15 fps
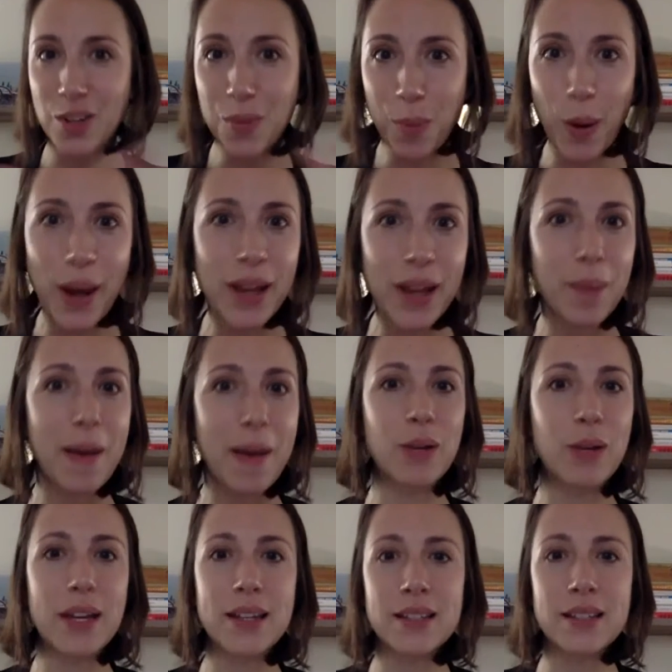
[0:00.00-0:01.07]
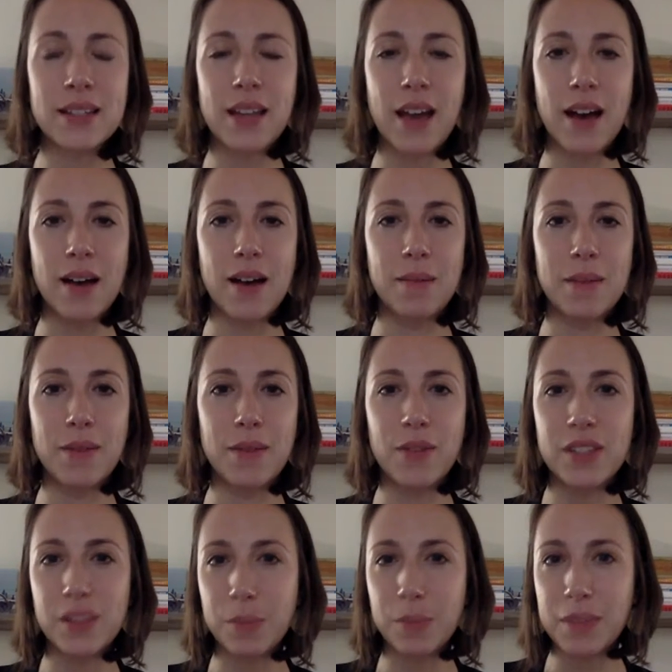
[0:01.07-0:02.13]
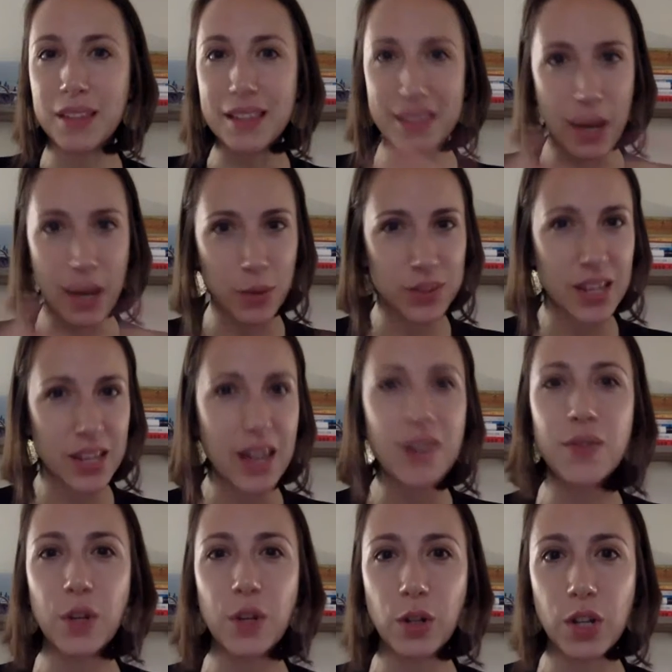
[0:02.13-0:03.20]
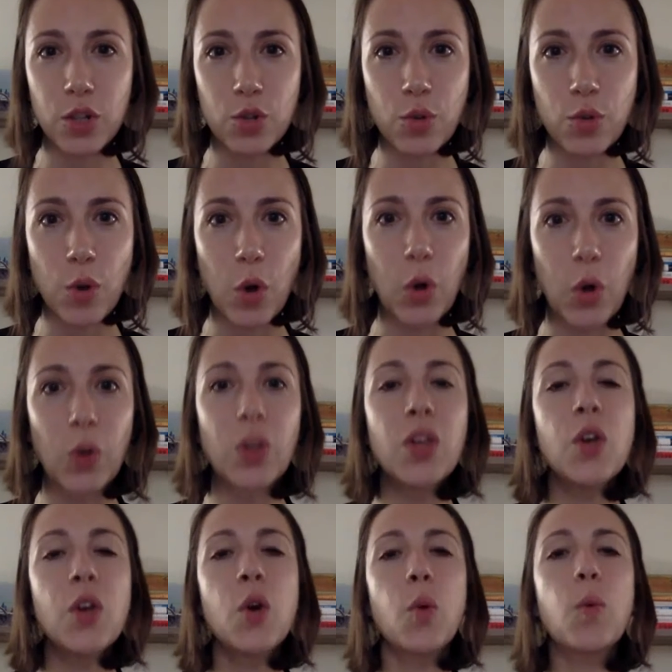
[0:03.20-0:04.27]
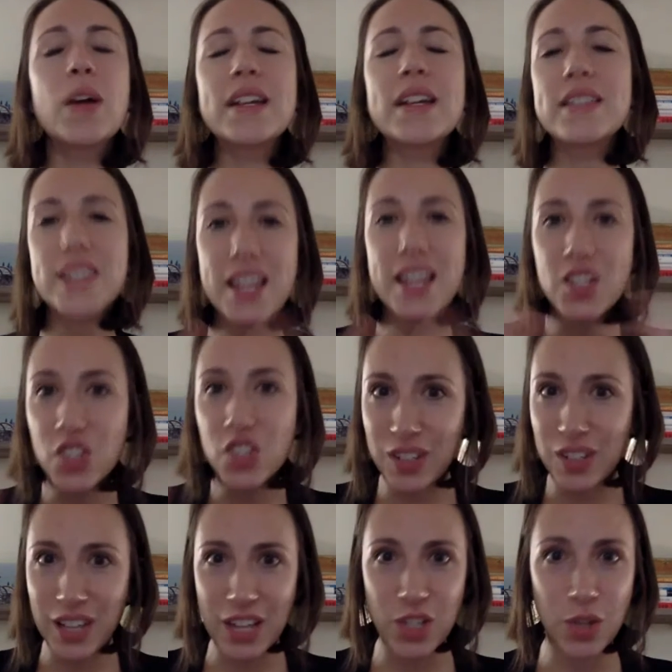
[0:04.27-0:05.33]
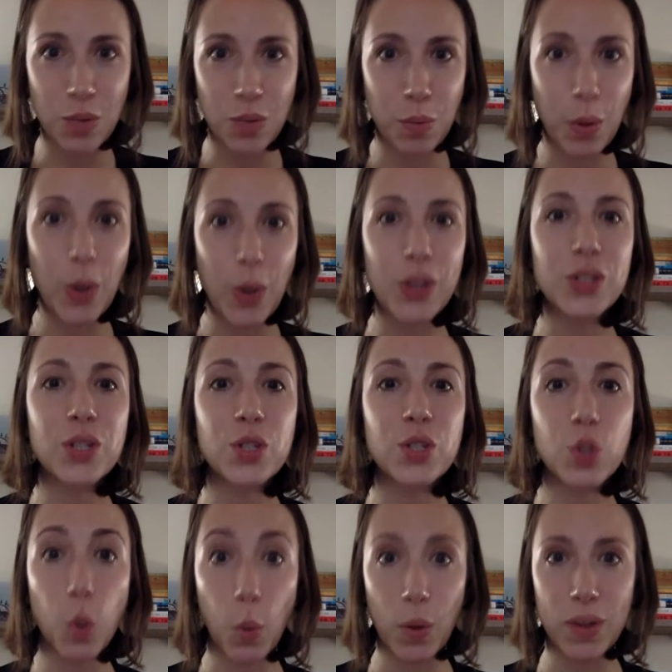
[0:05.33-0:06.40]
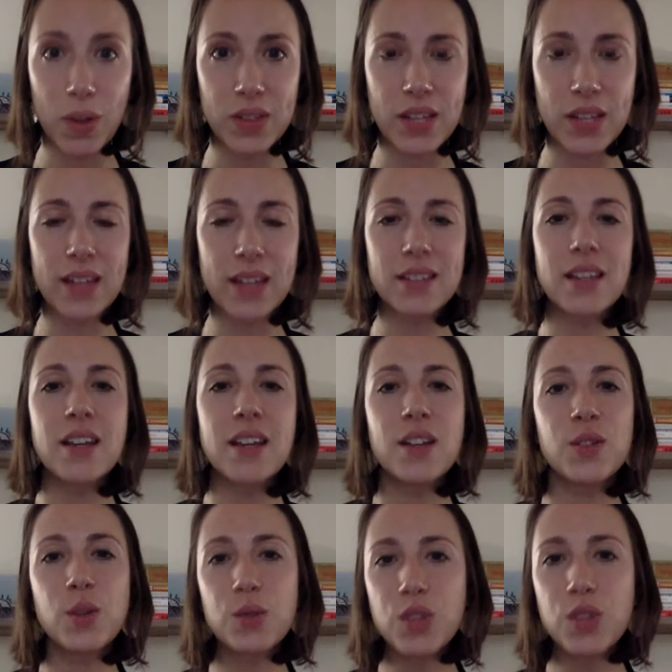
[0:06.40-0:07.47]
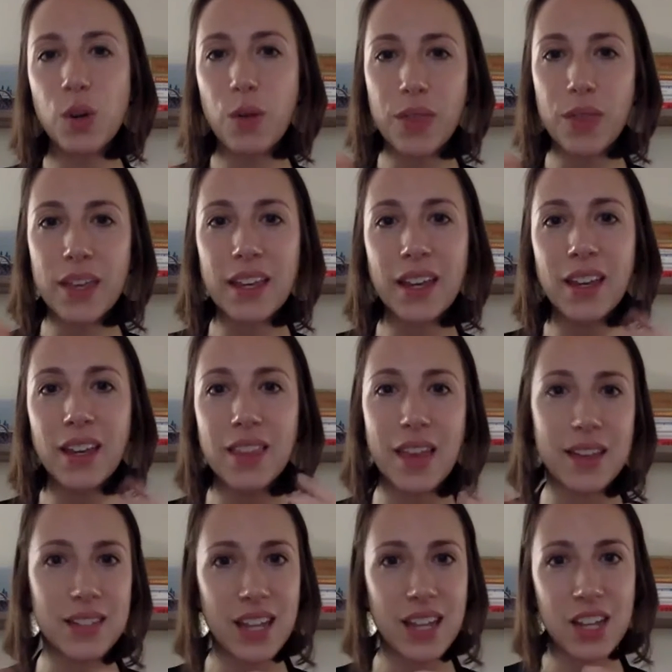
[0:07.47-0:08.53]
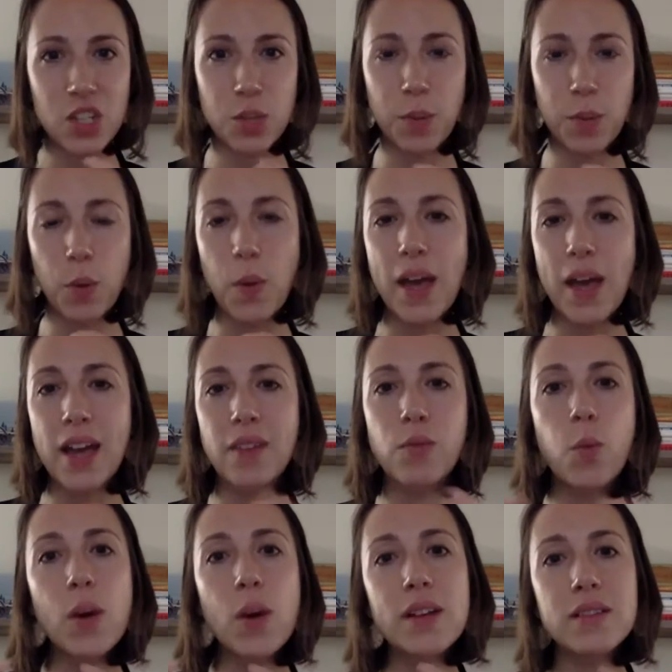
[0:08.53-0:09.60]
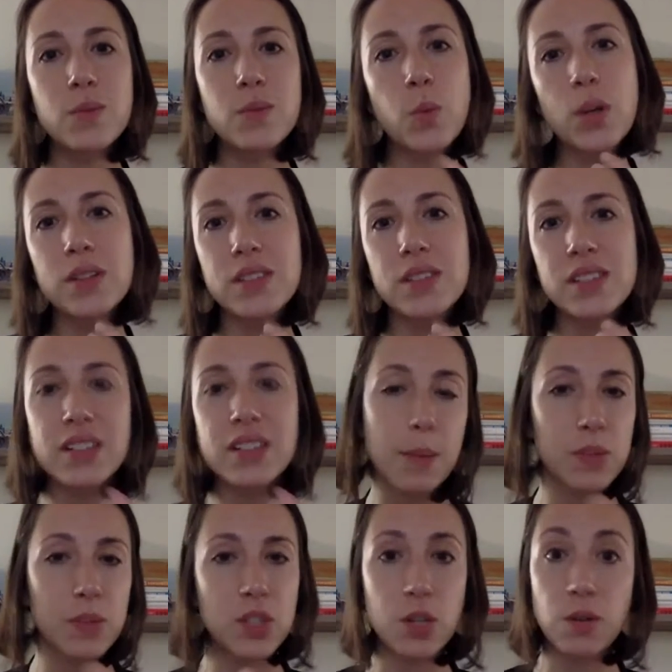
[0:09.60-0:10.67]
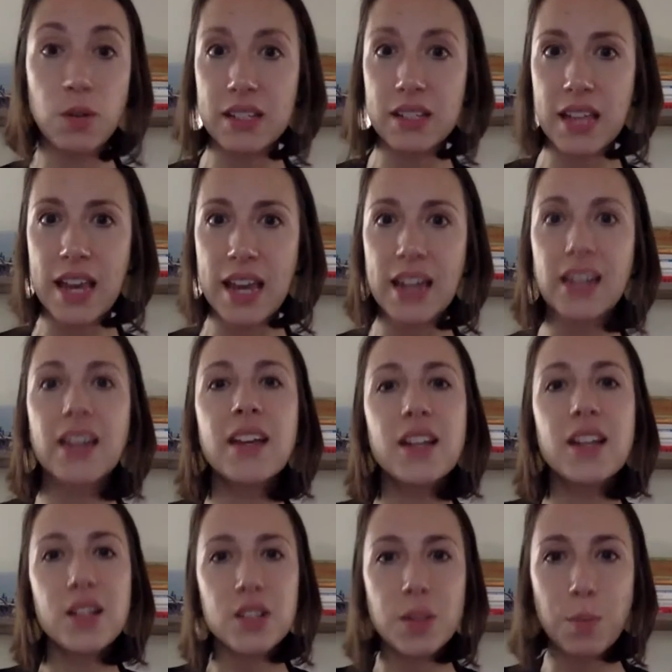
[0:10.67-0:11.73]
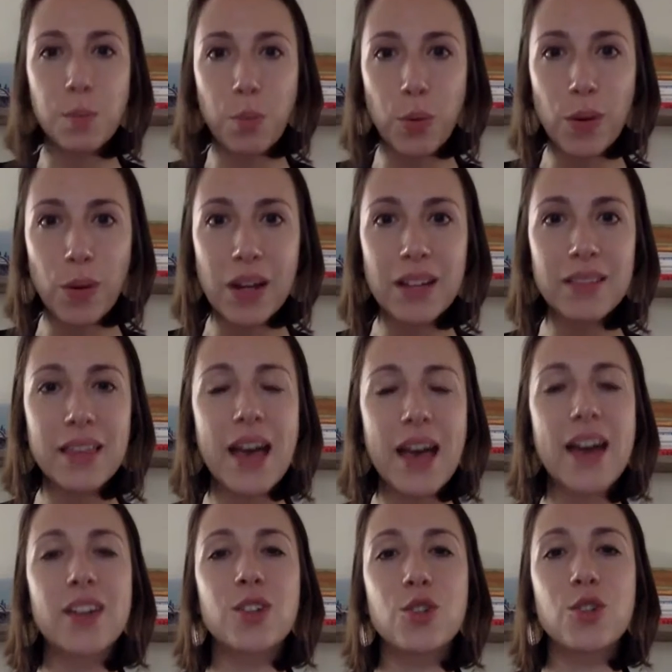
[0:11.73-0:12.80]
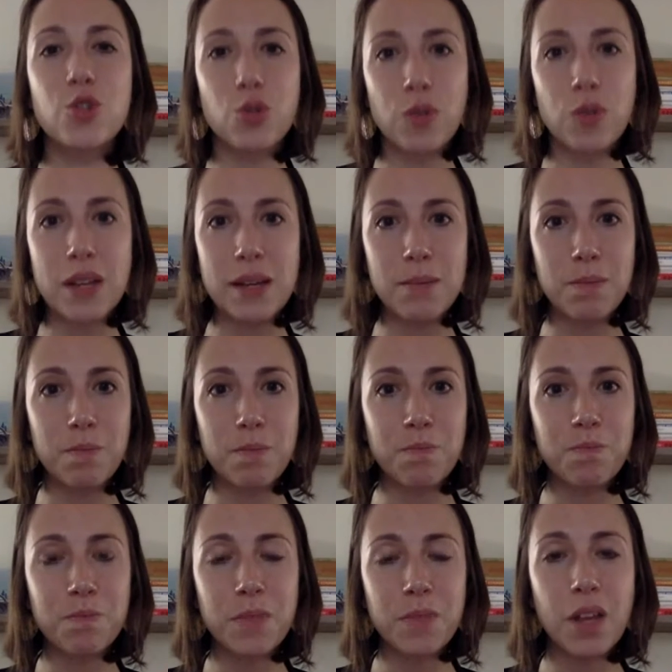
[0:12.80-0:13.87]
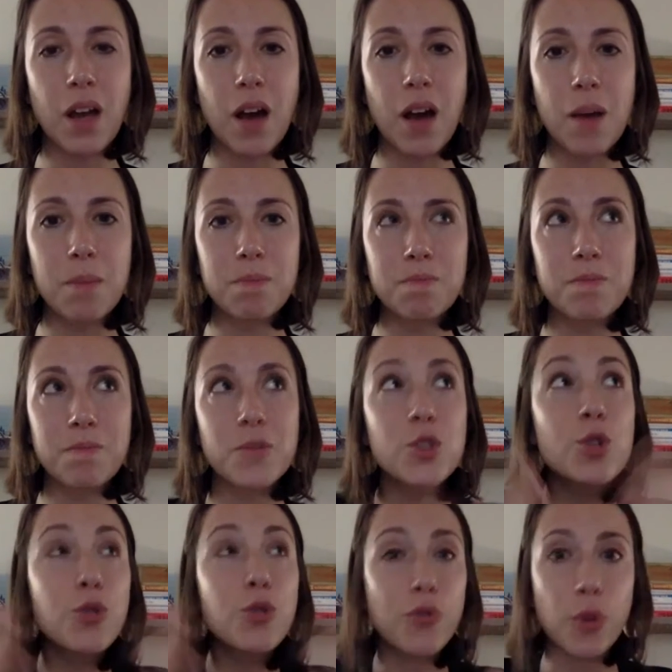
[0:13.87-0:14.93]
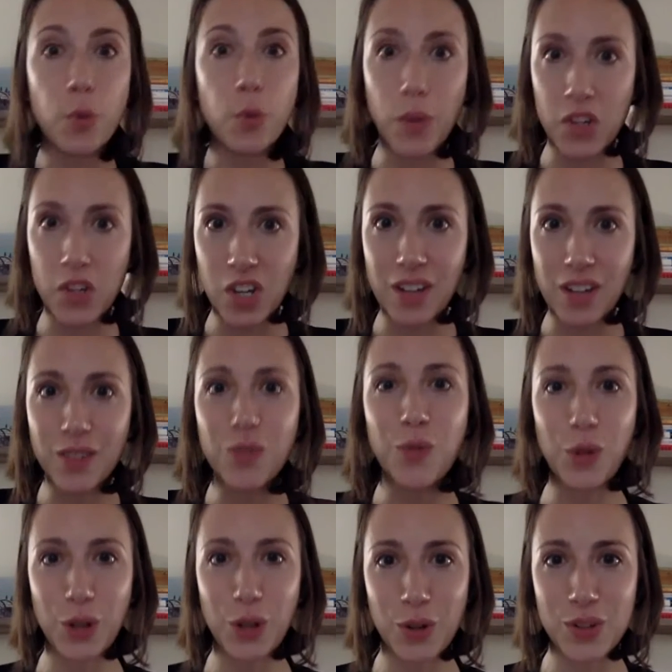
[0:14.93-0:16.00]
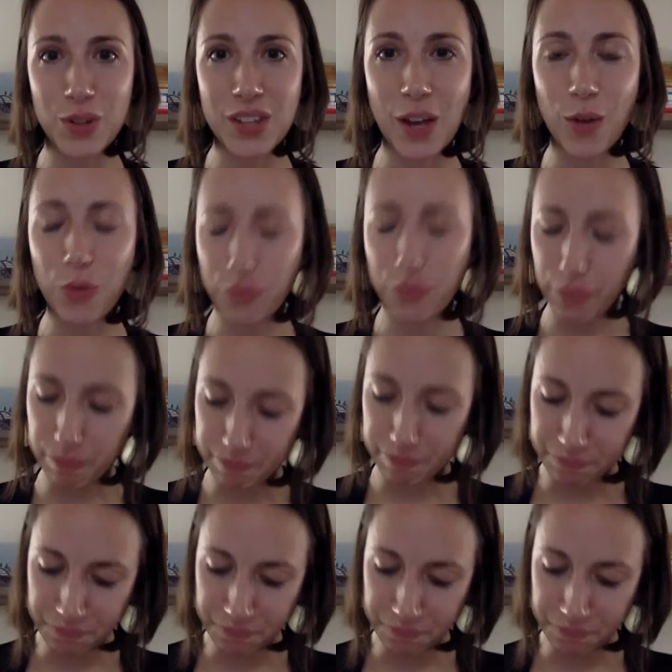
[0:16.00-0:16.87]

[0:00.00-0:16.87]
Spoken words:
Can you pray about it? If it's something that's outside of your control, what intention can you put towards it? So start thinking in that tangible way of what steps you can take to bring that dream to fruition for yourself.